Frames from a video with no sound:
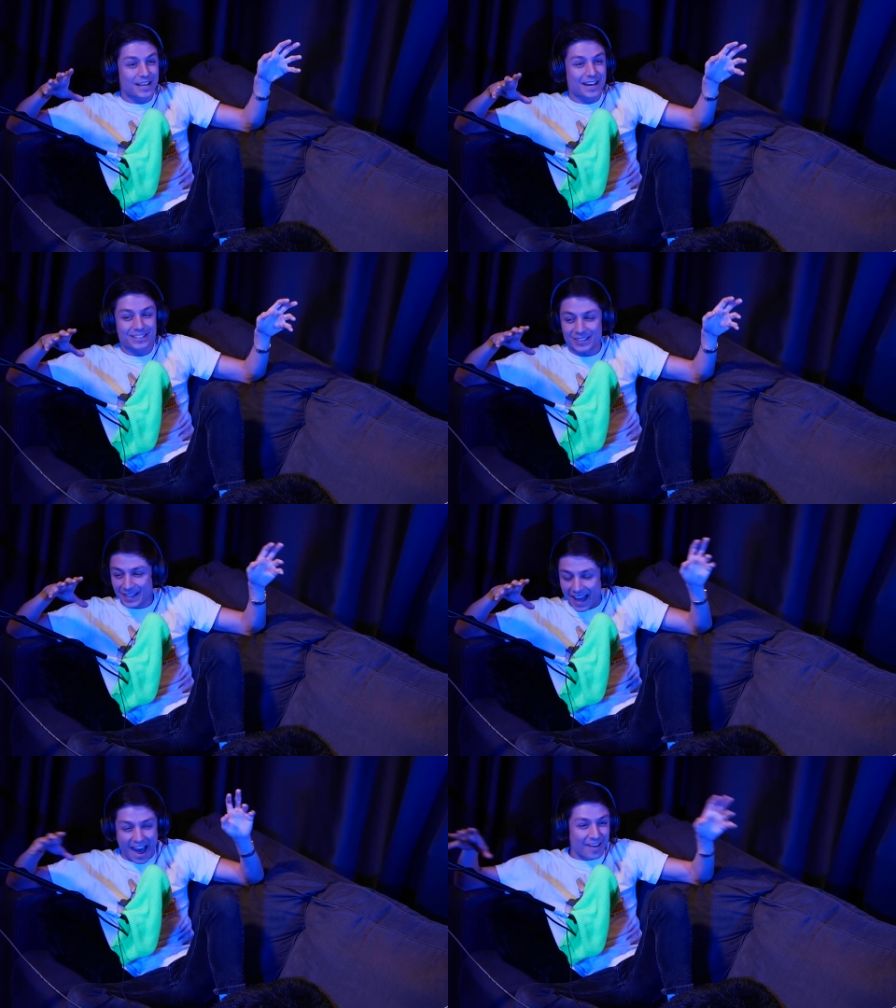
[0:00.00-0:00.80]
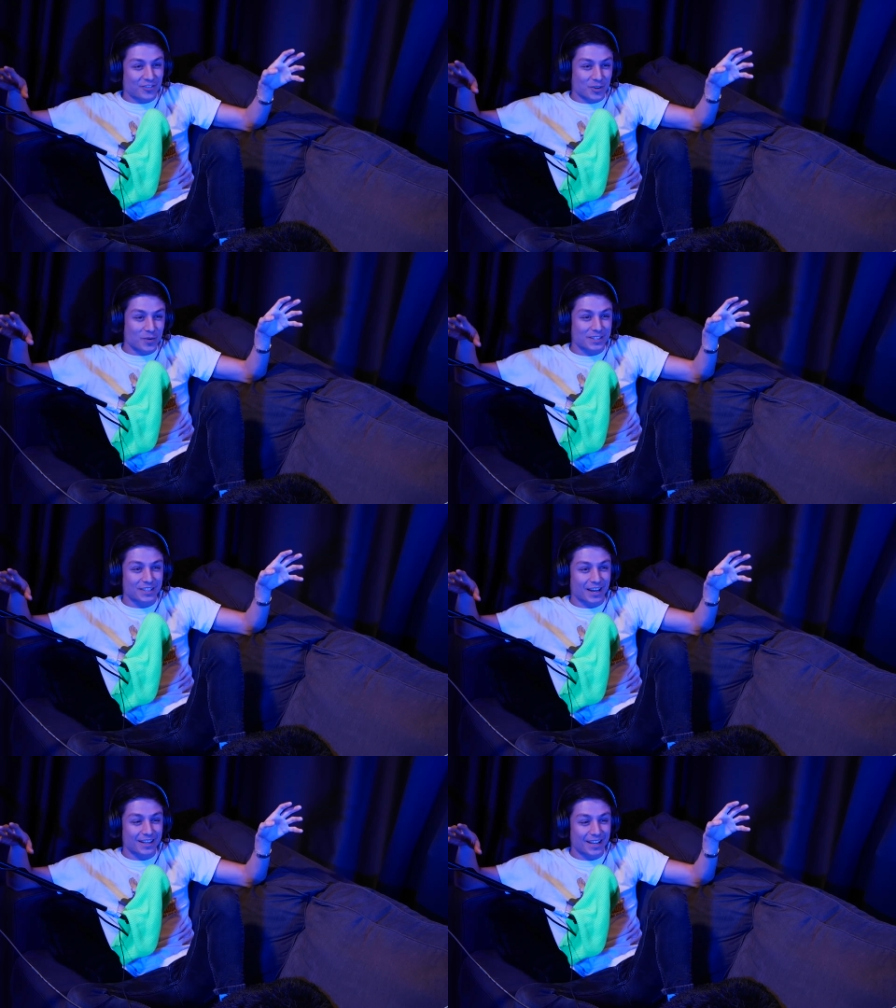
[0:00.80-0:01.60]
until after we're
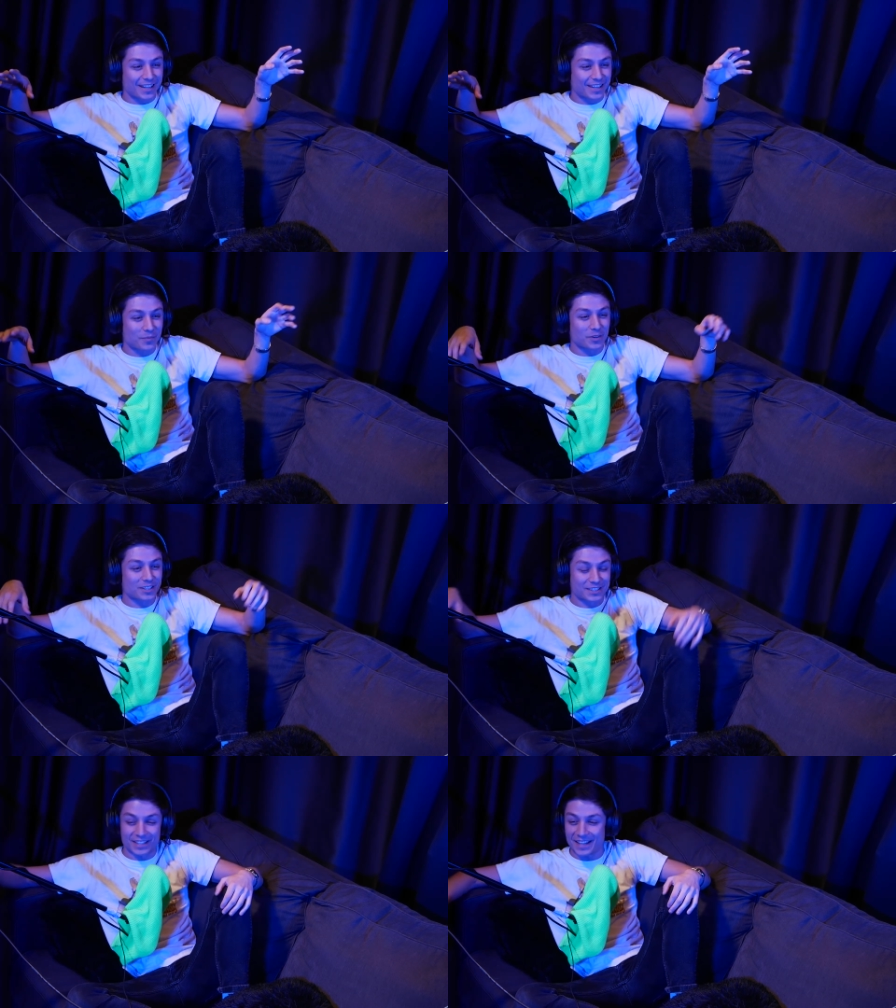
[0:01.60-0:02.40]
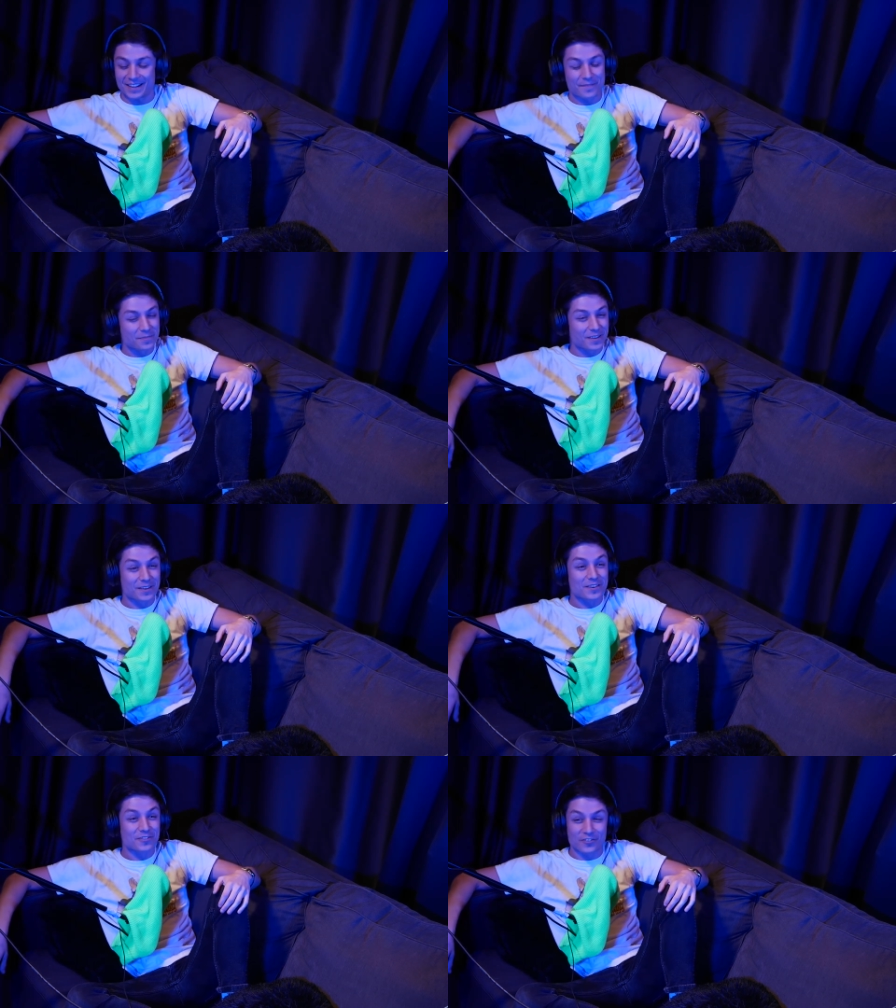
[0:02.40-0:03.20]
done, and then we're just like,
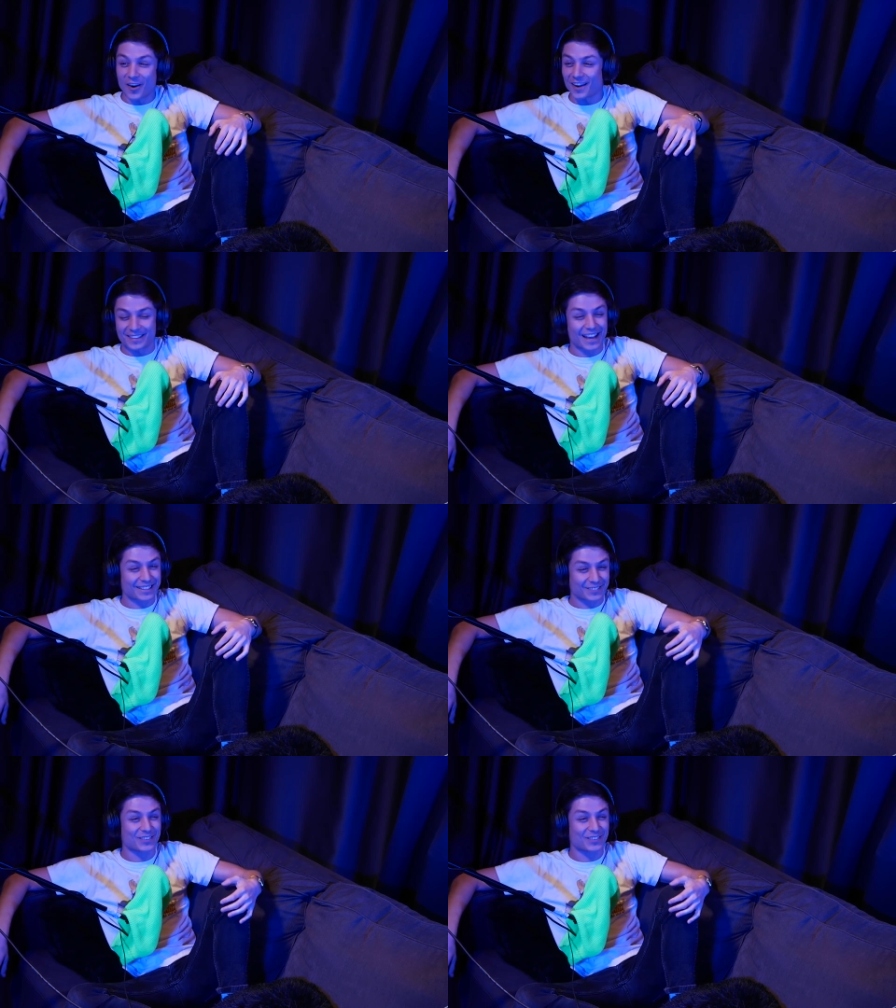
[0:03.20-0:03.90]
"Fuck, that yeah.